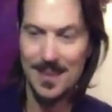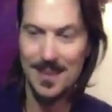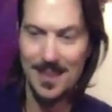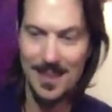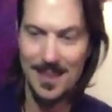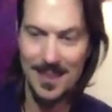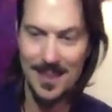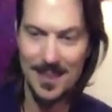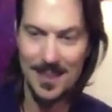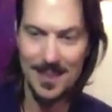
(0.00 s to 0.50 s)

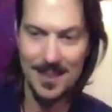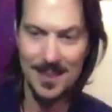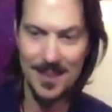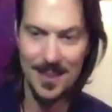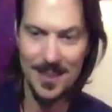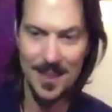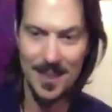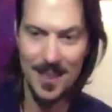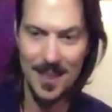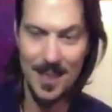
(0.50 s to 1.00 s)
And
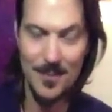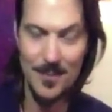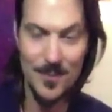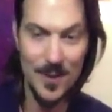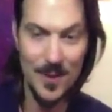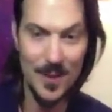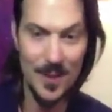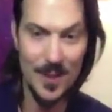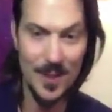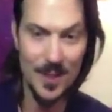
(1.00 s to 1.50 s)
I'm
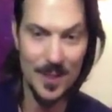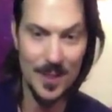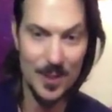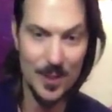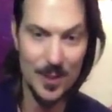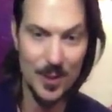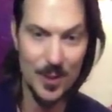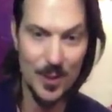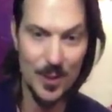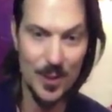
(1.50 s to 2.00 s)
very
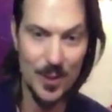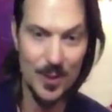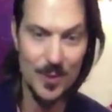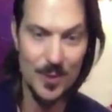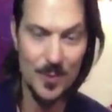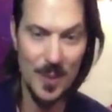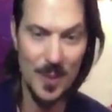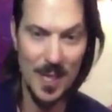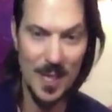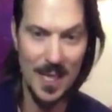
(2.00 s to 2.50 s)

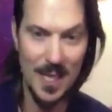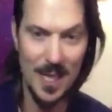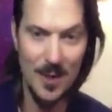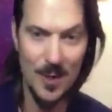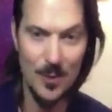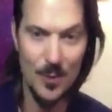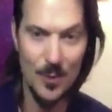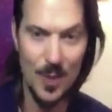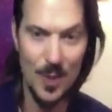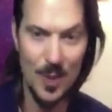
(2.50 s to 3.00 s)
encouraged by how
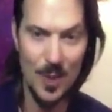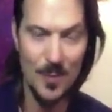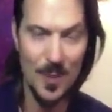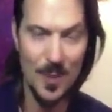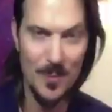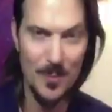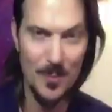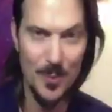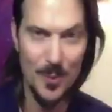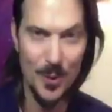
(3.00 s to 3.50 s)
well my
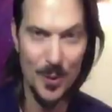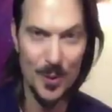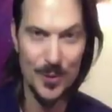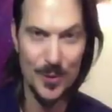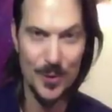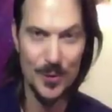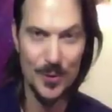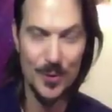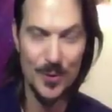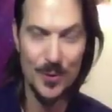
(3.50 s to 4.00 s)
books
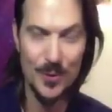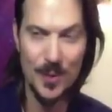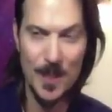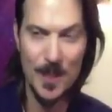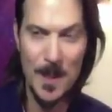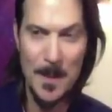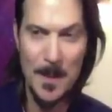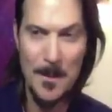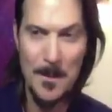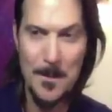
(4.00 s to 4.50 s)
are
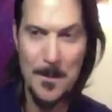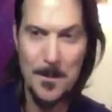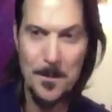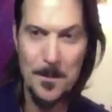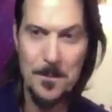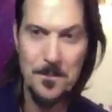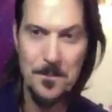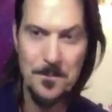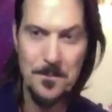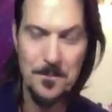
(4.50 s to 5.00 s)
doing
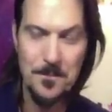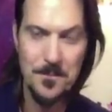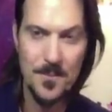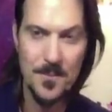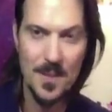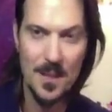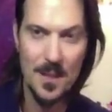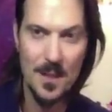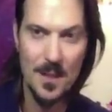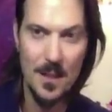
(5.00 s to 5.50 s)

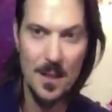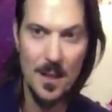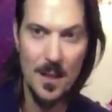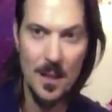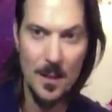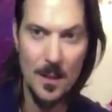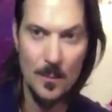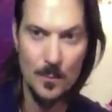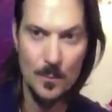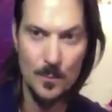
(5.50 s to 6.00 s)

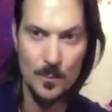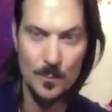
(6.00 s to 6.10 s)
on